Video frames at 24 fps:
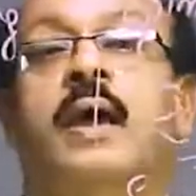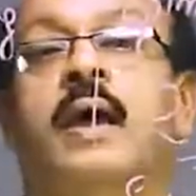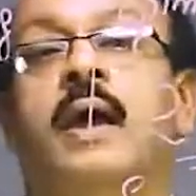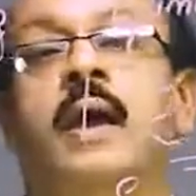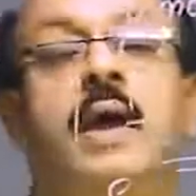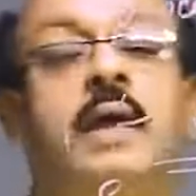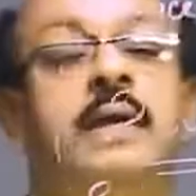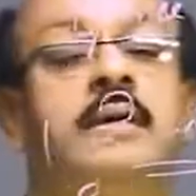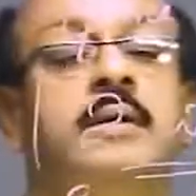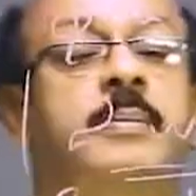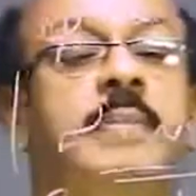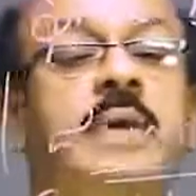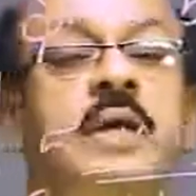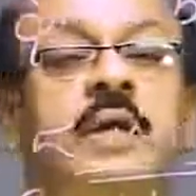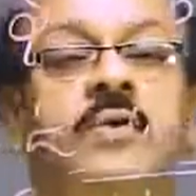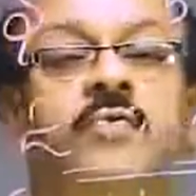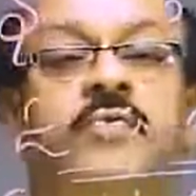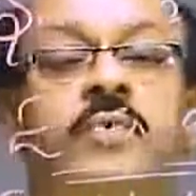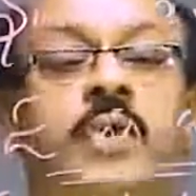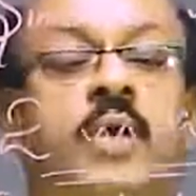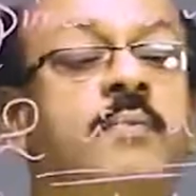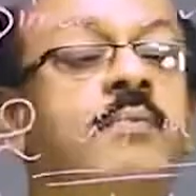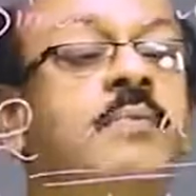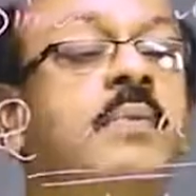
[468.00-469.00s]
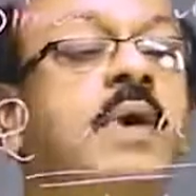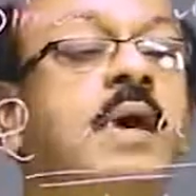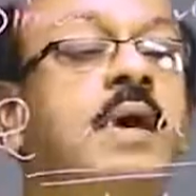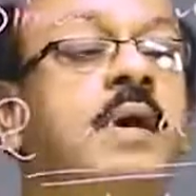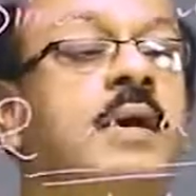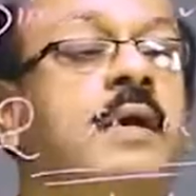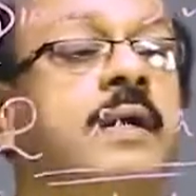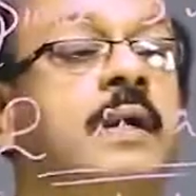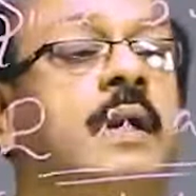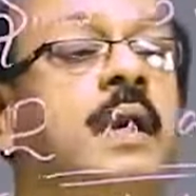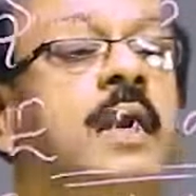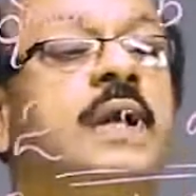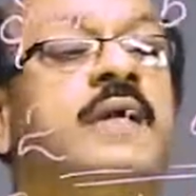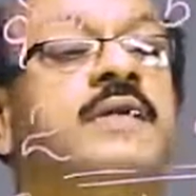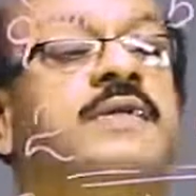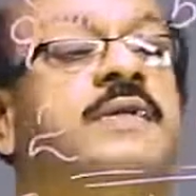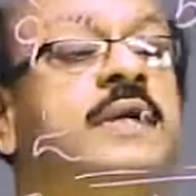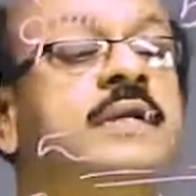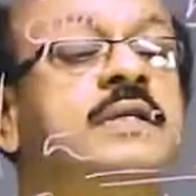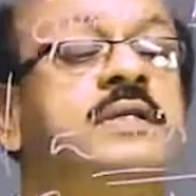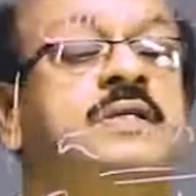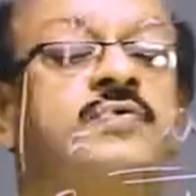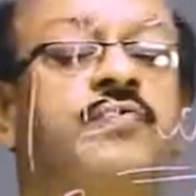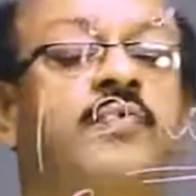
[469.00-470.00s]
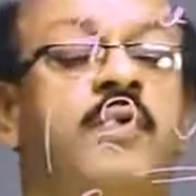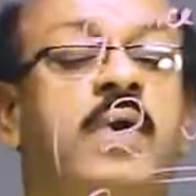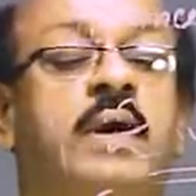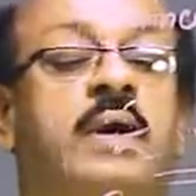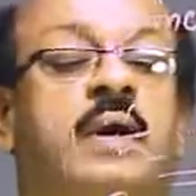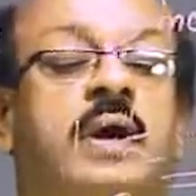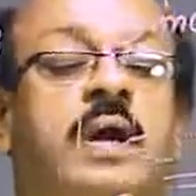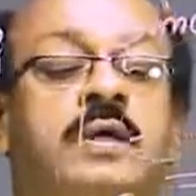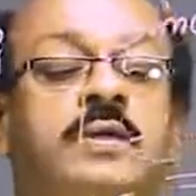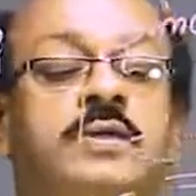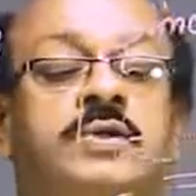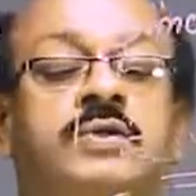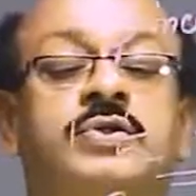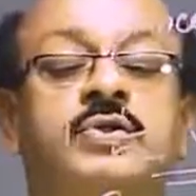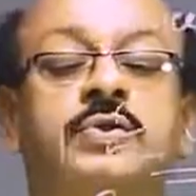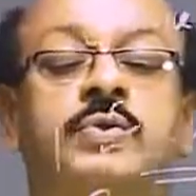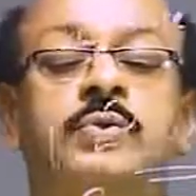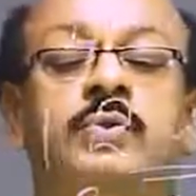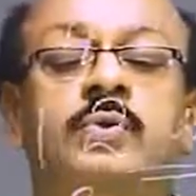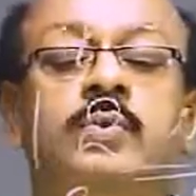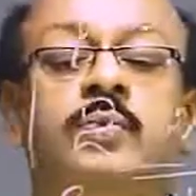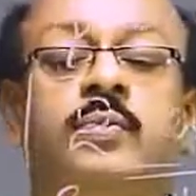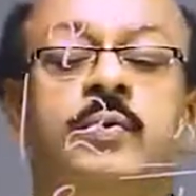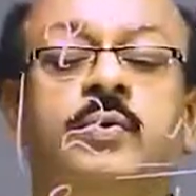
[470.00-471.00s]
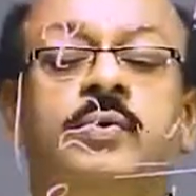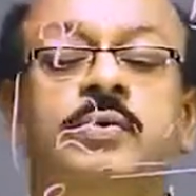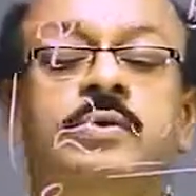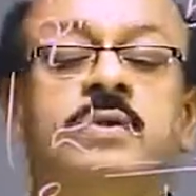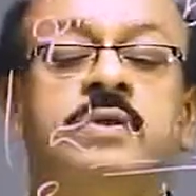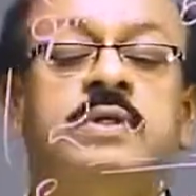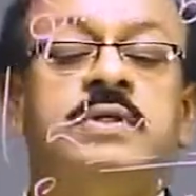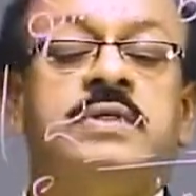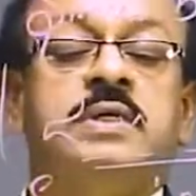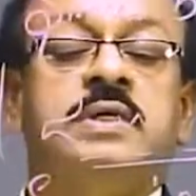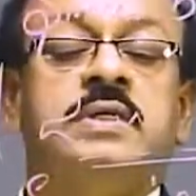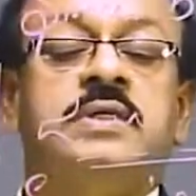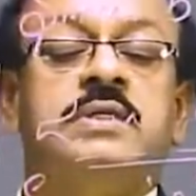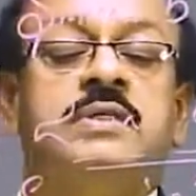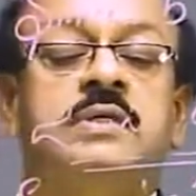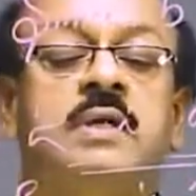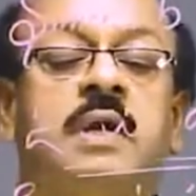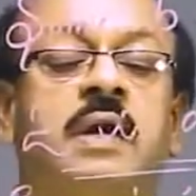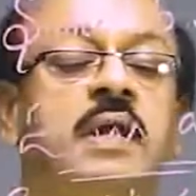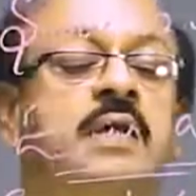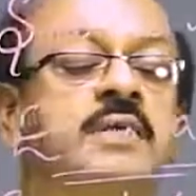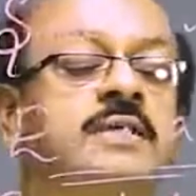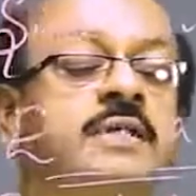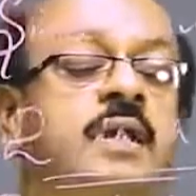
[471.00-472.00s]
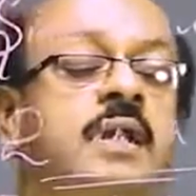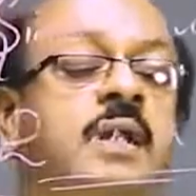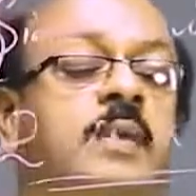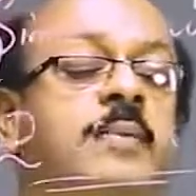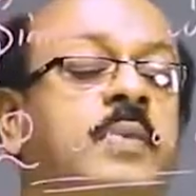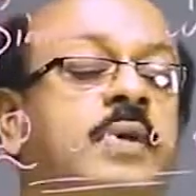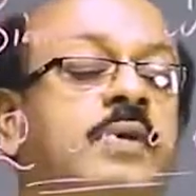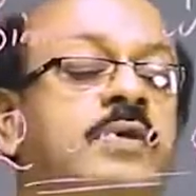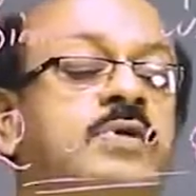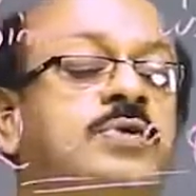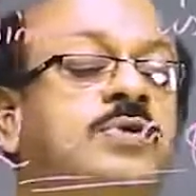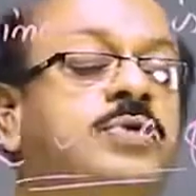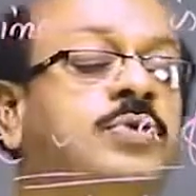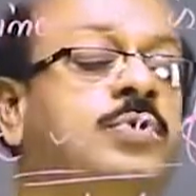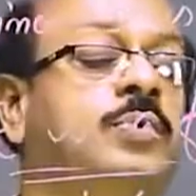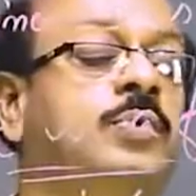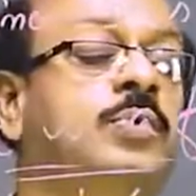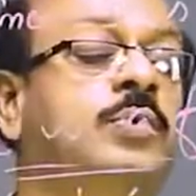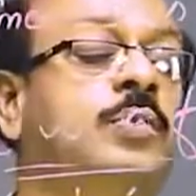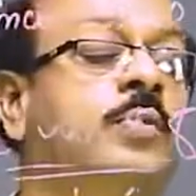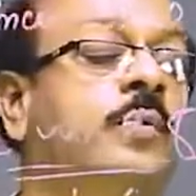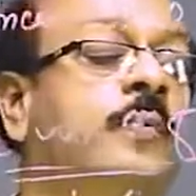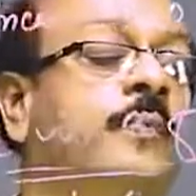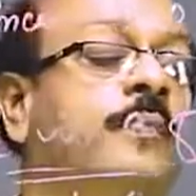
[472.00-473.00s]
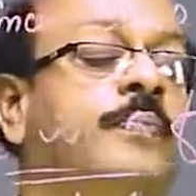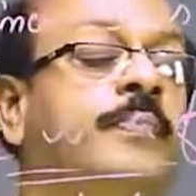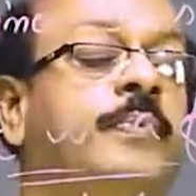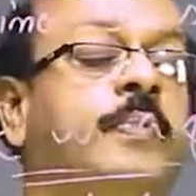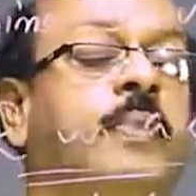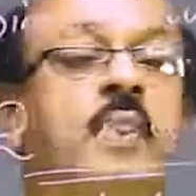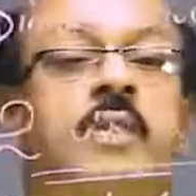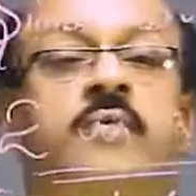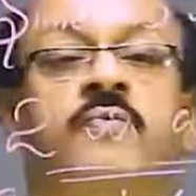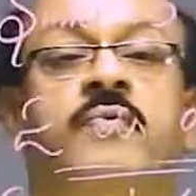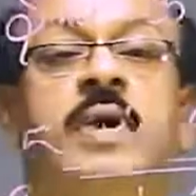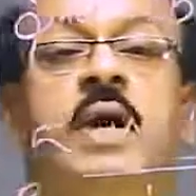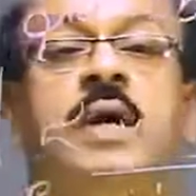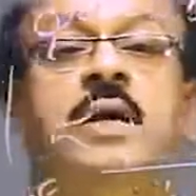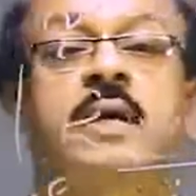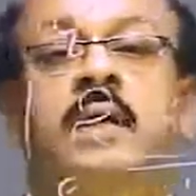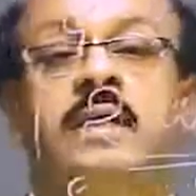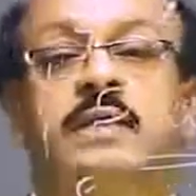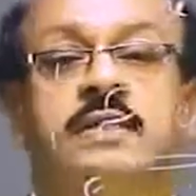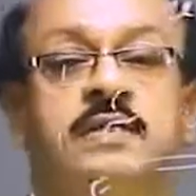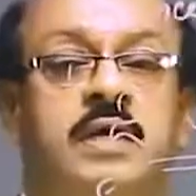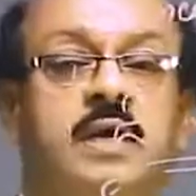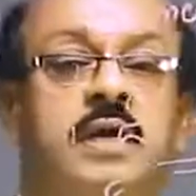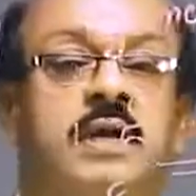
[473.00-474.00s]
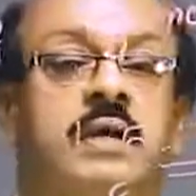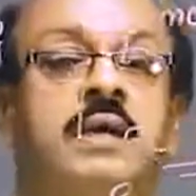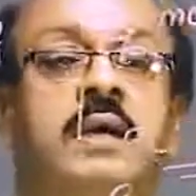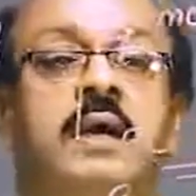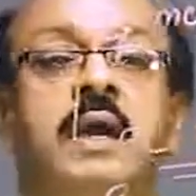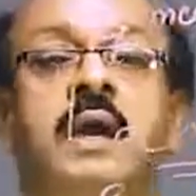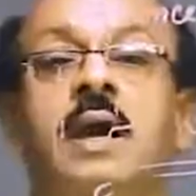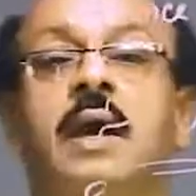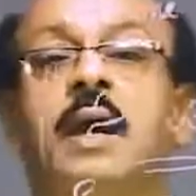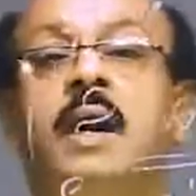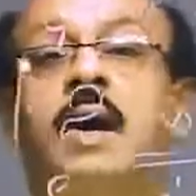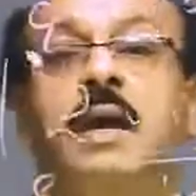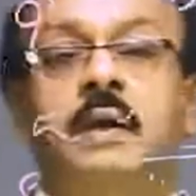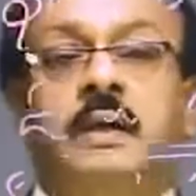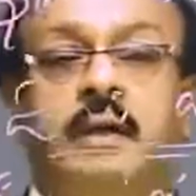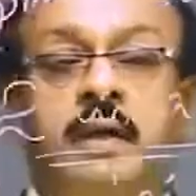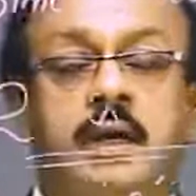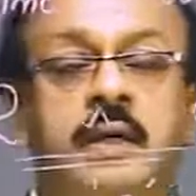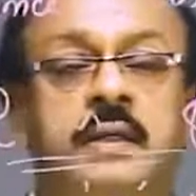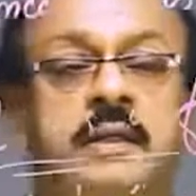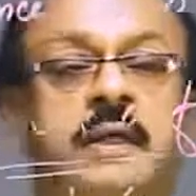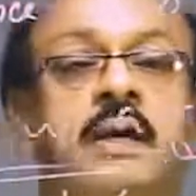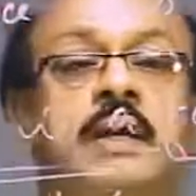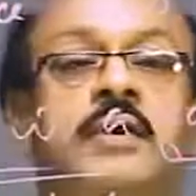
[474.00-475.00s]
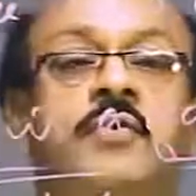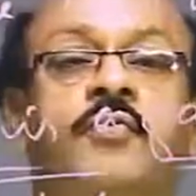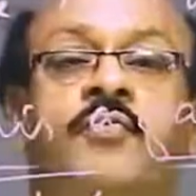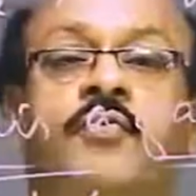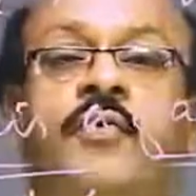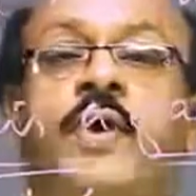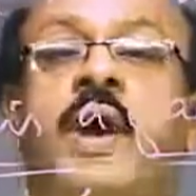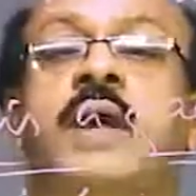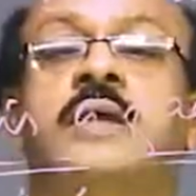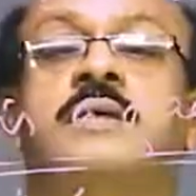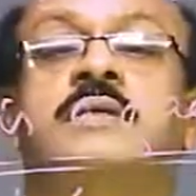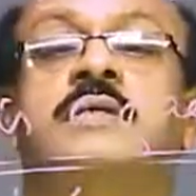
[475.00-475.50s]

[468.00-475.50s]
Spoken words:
and b from relations 1 and 2. This is relation number 2. We are getting another fact